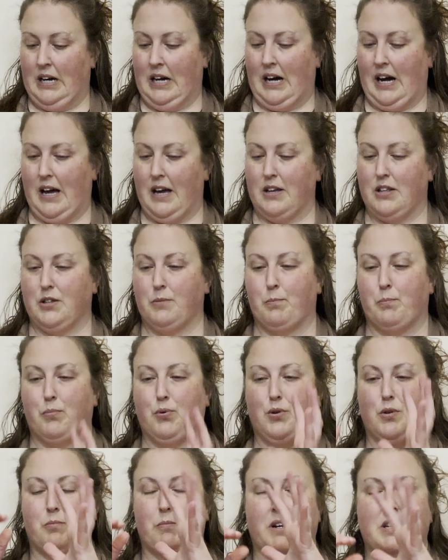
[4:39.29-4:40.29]
I
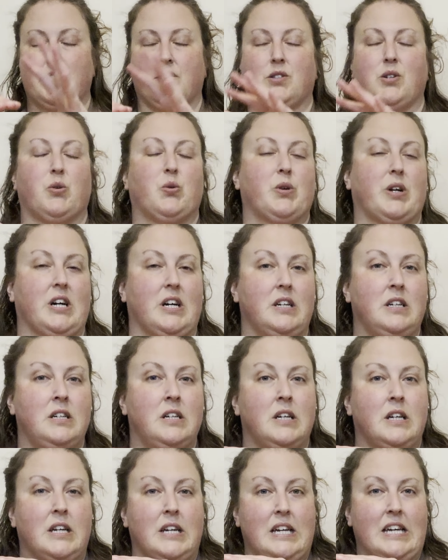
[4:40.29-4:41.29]
put my soda
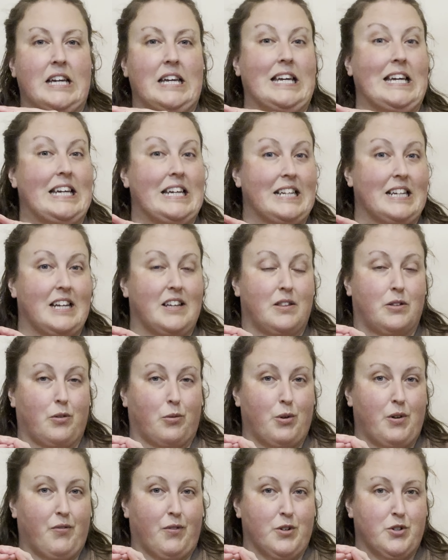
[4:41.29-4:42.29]
in the
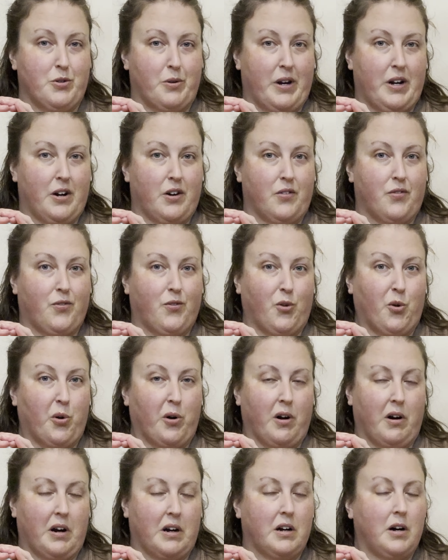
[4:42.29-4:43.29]
refrigerator
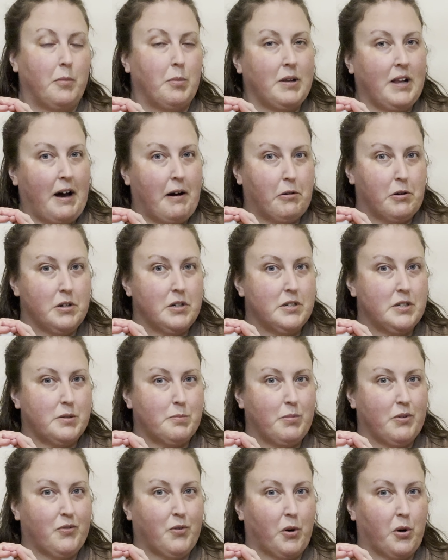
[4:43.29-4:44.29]
for a couple hours
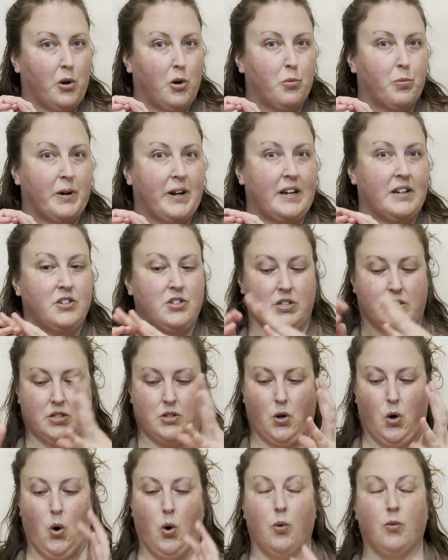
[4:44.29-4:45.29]
before opening, just
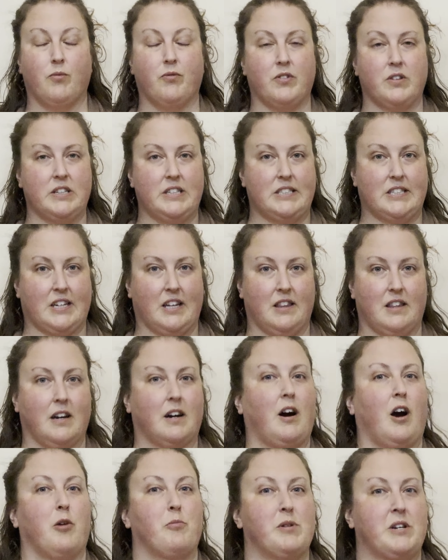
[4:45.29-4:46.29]
hopefully to get that
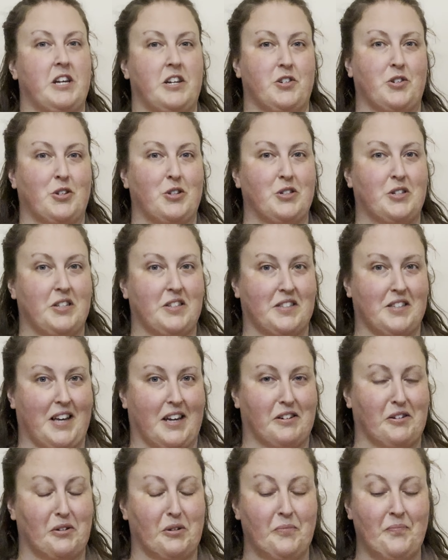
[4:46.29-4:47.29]
carbonation to
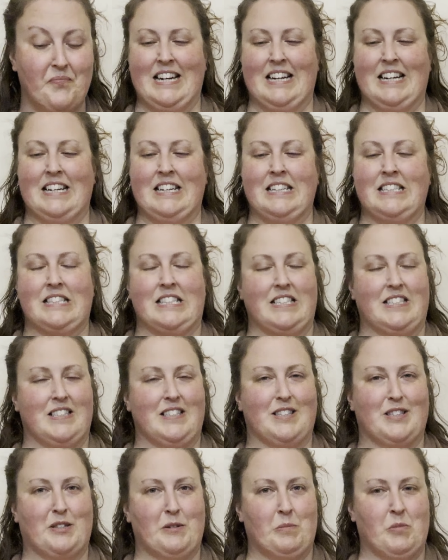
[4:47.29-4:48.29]
settle. This
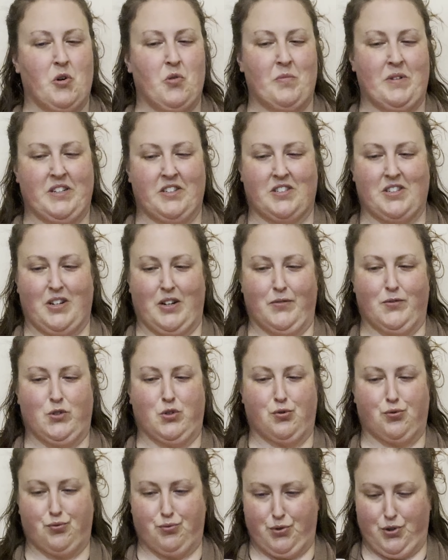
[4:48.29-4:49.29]
is the moment of
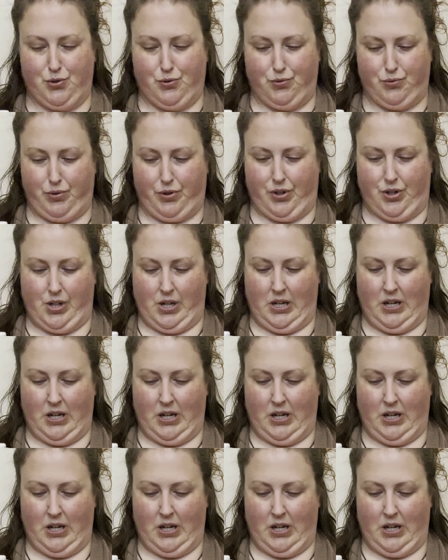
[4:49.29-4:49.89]
truth.